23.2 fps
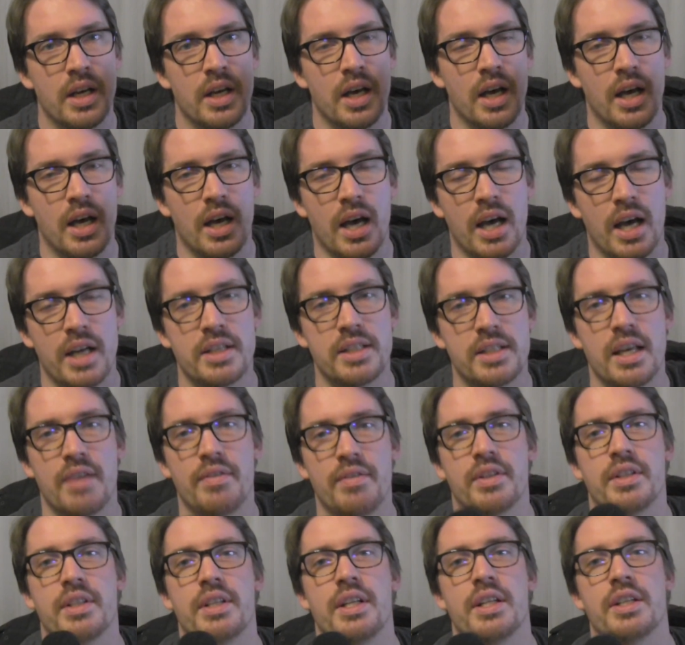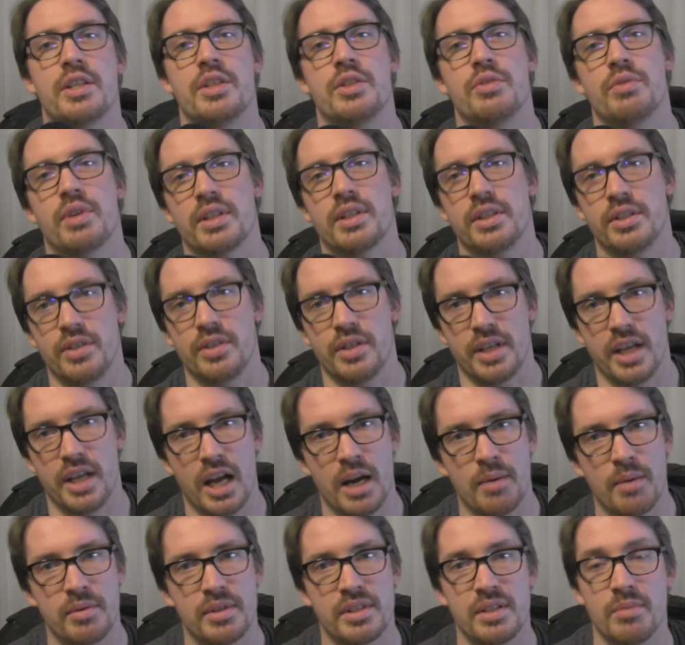I just have it connected directly to the
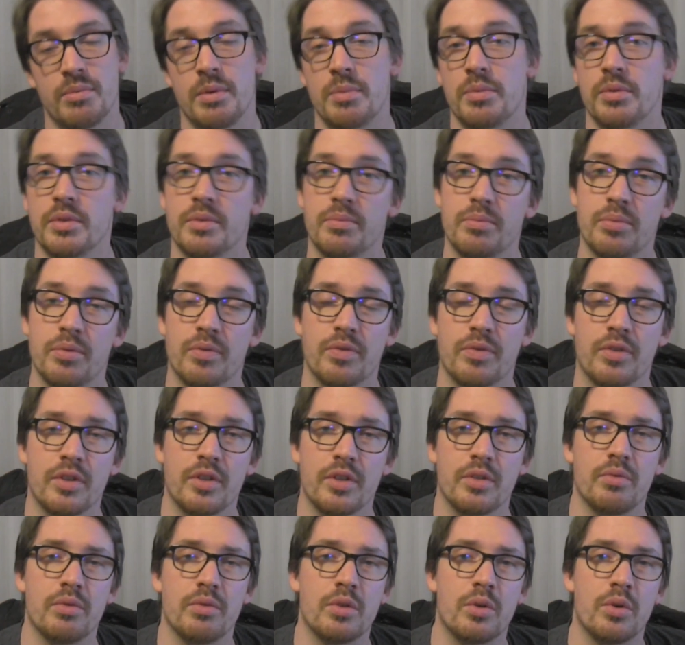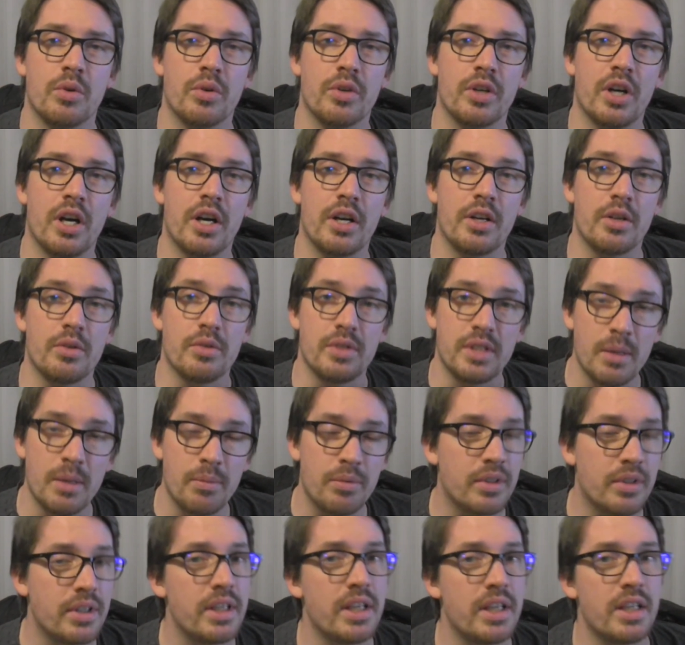camera. Some people prefer to record audio
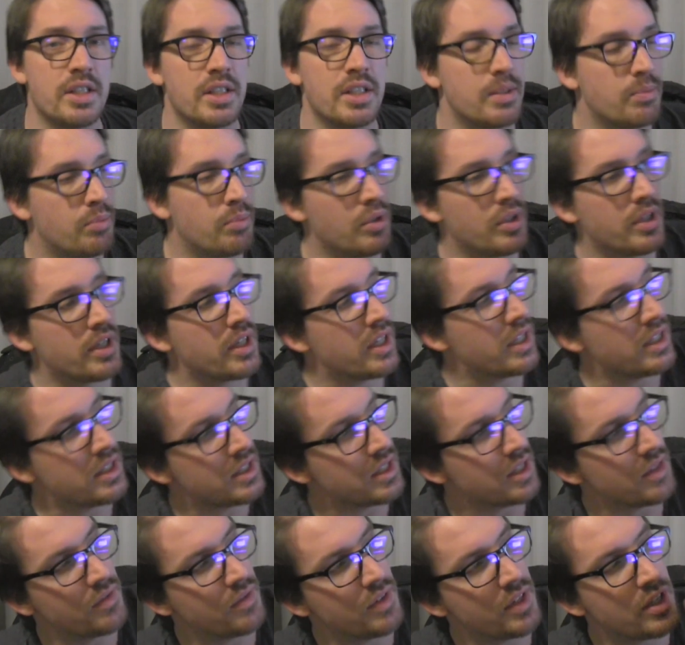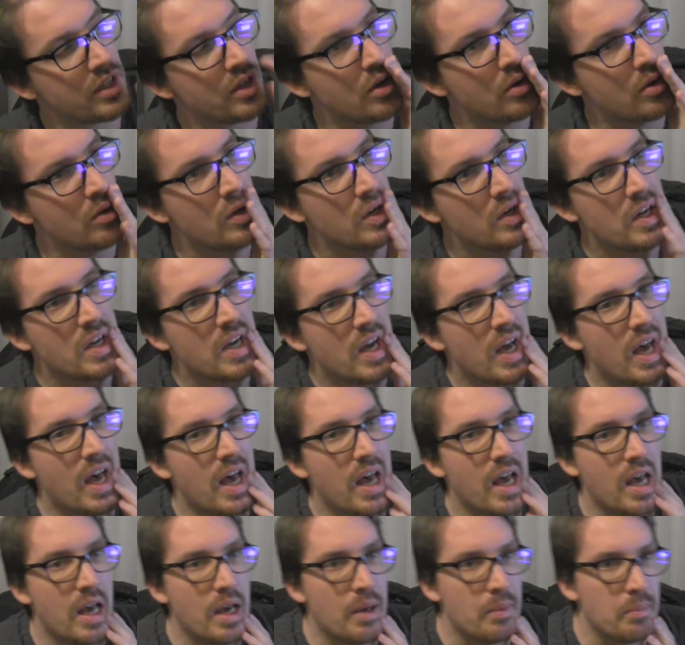separately and just put it into the video,
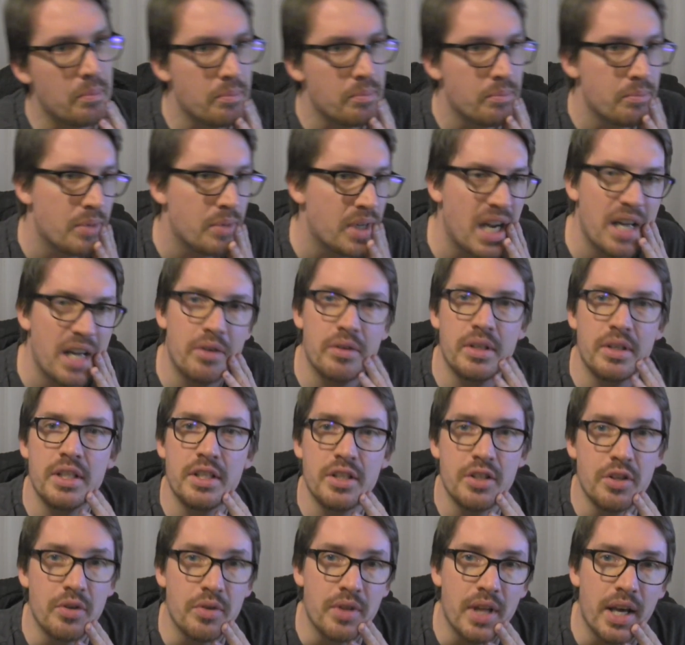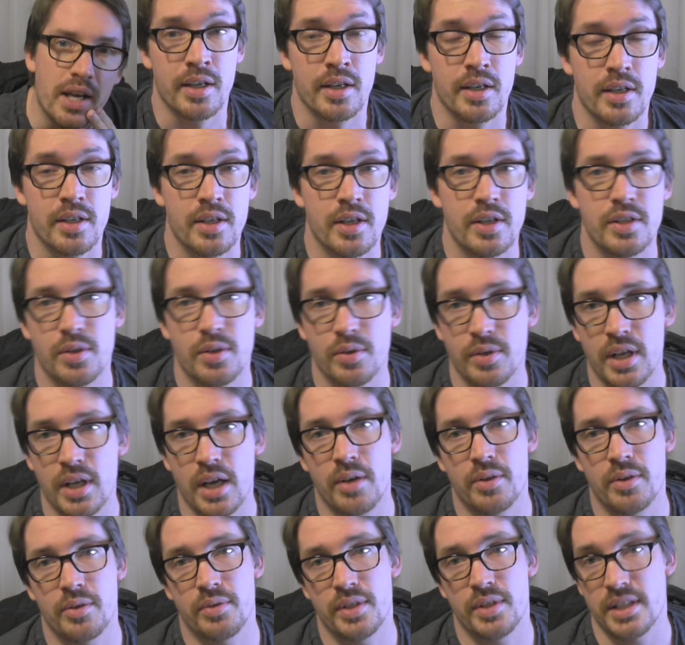but I don't need to do that. So
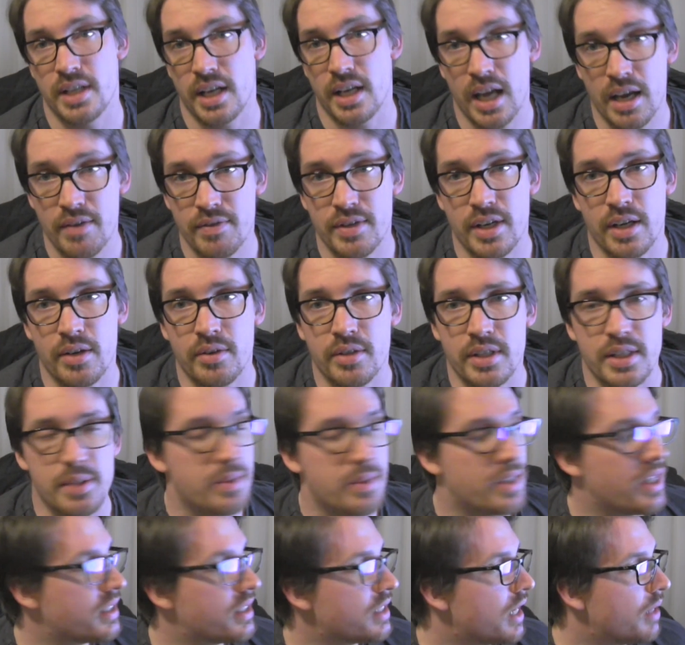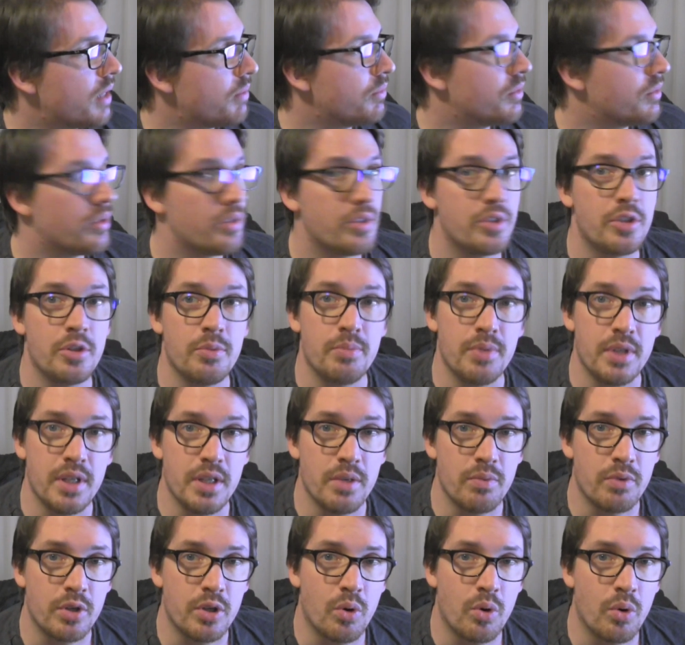now the reason I have it out is because I'm going to be
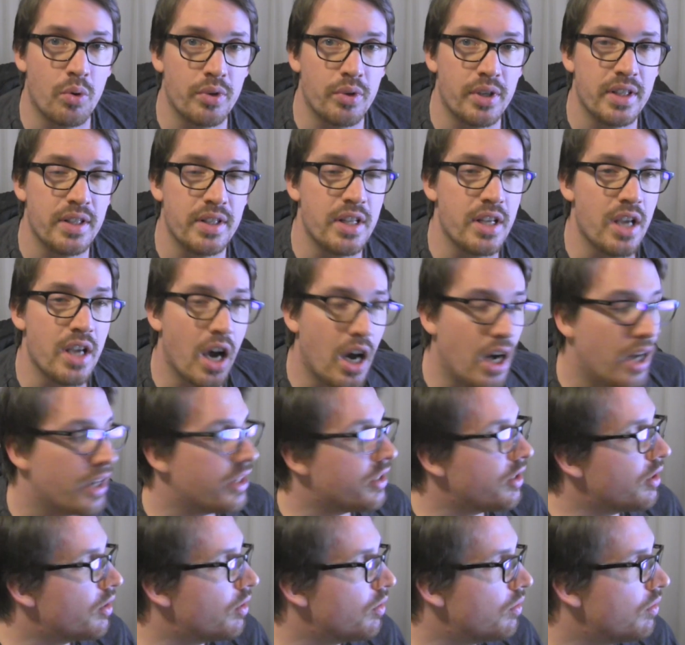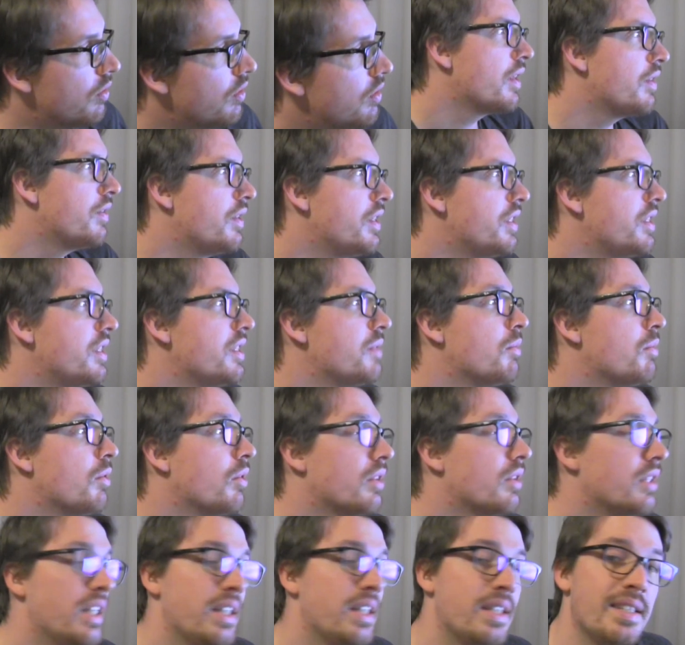recording the audio. This is more or
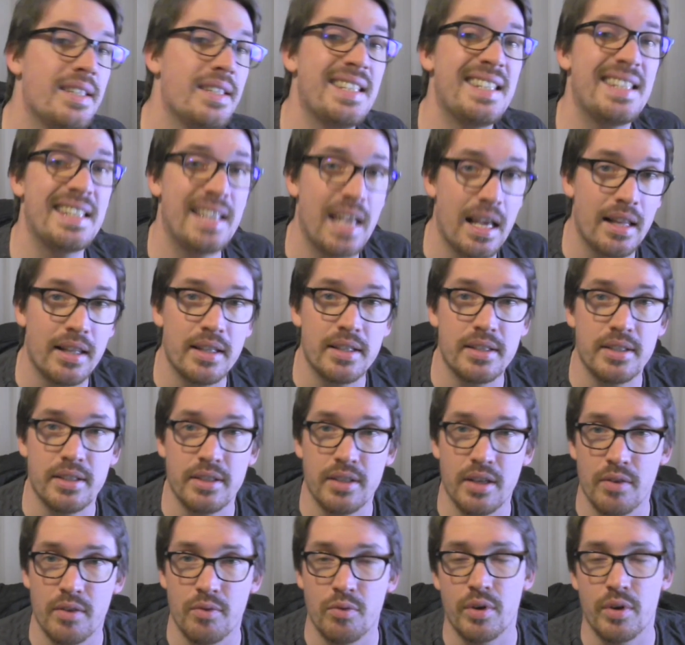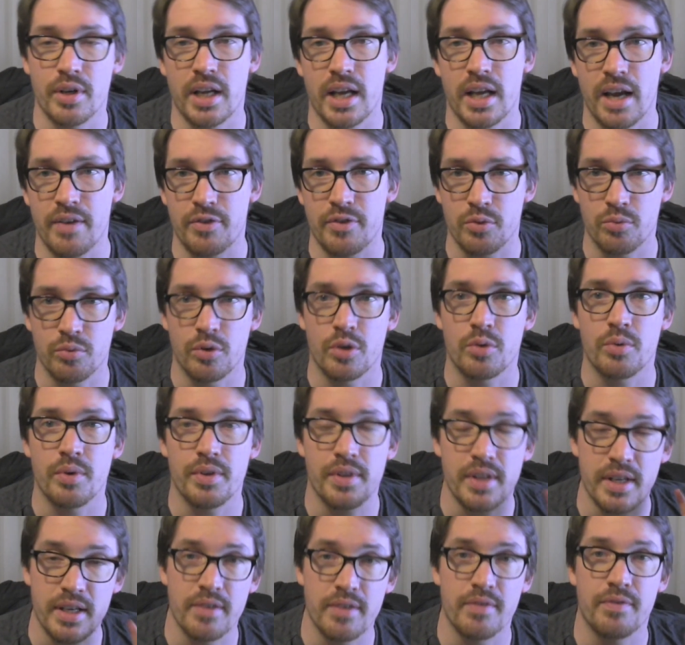less the skeleton of what I have to work
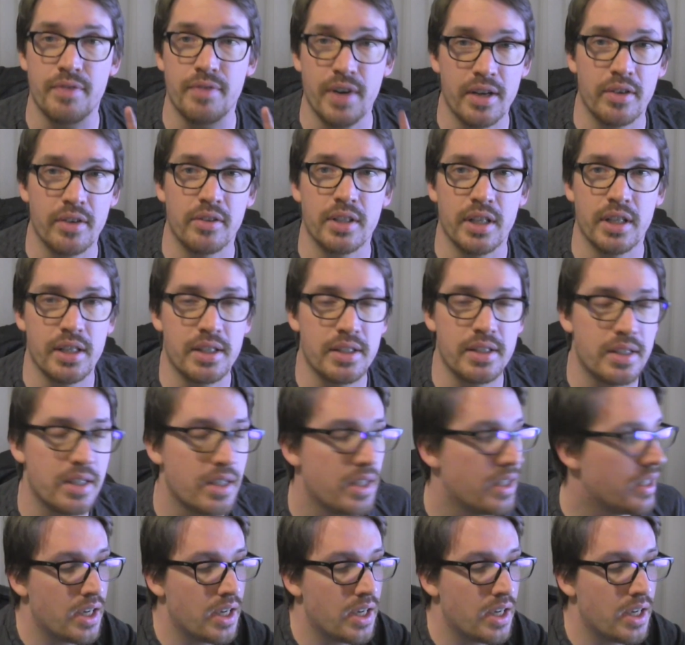with in Final Cut.